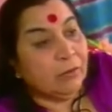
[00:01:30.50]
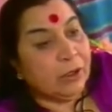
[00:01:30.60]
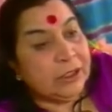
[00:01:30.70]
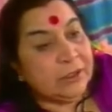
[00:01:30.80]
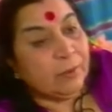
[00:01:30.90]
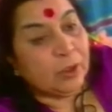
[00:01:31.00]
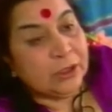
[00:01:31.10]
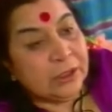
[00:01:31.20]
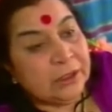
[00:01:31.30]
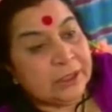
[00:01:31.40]
what is the
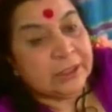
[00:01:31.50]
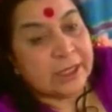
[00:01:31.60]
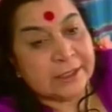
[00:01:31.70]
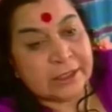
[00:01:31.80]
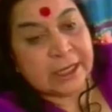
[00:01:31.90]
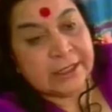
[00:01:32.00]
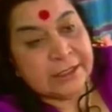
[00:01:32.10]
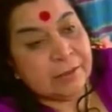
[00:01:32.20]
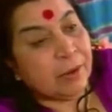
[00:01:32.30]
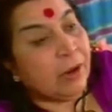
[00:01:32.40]
water? It has a
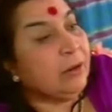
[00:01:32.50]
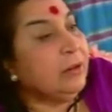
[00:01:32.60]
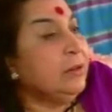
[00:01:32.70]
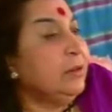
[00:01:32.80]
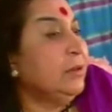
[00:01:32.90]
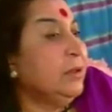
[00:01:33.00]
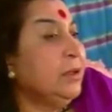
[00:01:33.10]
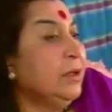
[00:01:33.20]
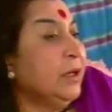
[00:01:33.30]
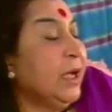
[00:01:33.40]
cleansing power
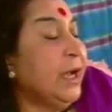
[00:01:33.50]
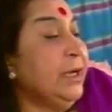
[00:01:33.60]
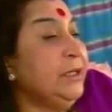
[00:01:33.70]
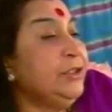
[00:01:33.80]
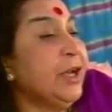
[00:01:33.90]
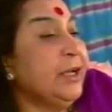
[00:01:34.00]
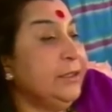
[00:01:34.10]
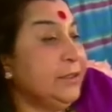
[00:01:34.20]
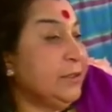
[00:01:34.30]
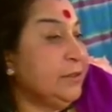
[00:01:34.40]
and it
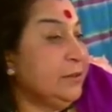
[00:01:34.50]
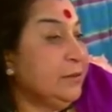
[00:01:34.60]
shines.